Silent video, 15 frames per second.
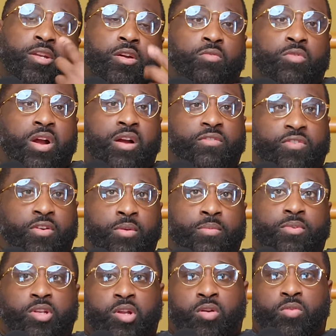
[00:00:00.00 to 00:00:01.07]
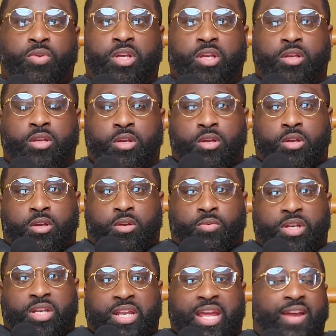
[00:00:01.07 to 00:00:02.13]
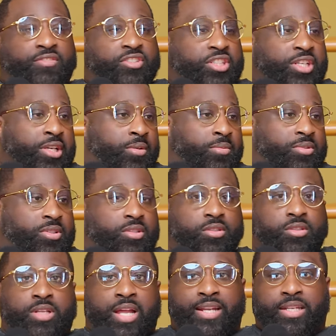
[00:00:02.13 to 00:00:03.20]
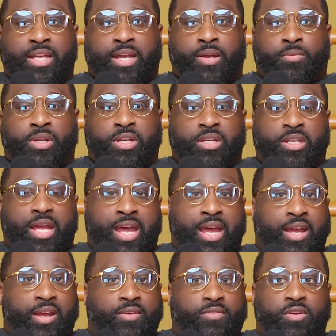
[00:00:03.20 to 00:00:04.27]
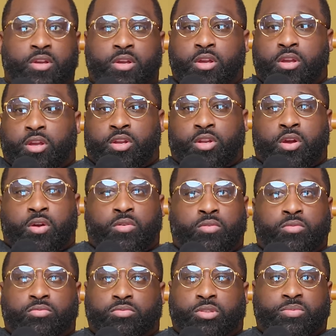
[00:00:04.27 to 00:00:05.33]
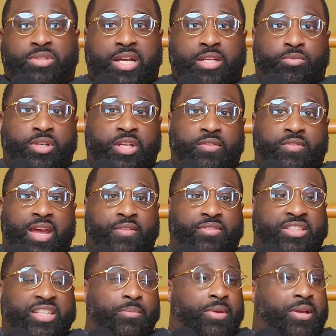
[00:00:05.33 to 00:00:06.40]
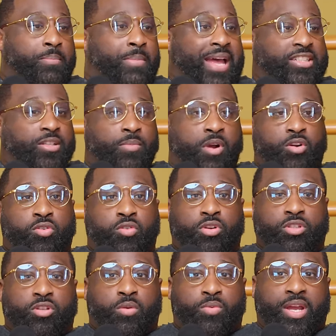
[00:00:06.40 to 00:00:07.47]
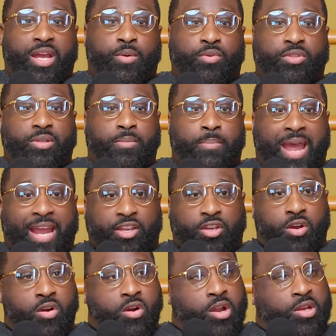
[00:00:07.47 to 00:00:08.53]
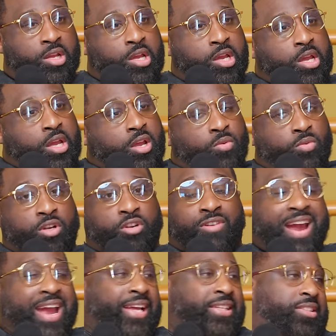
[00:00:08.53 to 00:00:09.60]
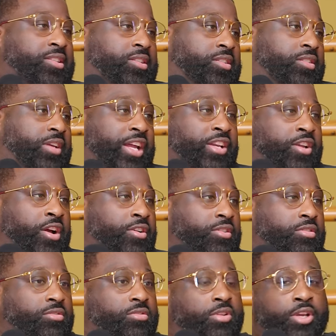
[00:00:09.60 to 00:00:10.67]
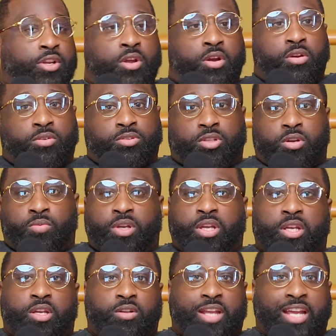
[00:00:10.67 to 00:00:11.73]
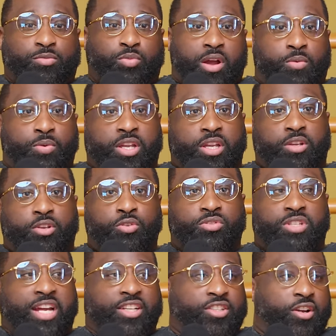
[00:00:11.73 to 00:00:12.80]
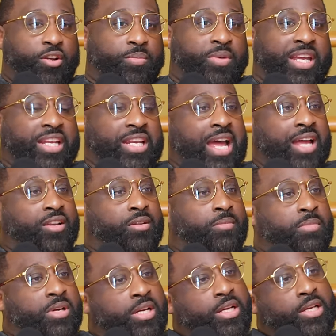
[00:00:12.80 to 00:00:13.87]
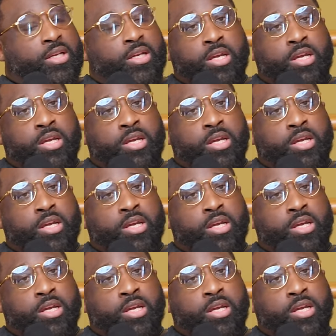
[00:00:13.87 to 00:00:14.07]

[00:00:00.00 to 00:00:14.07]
You know, where I'm from, you know, we didn't have gyms like that. We didn't have, you know, sometimes we didn't even have cement basketball courts. All we had was a backyard with grass and dirt. Yeah. You know, so that's why we use that term, get it out of the mud.